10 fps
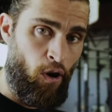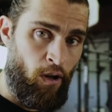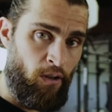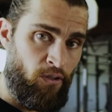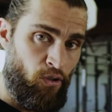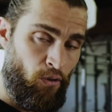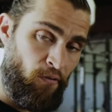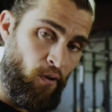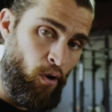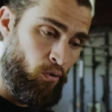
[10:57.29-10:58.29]
on your
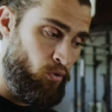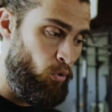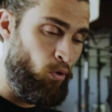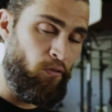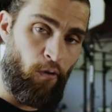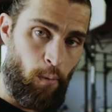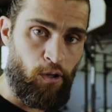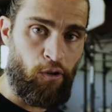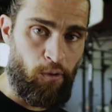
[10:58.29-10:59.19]
phone or from your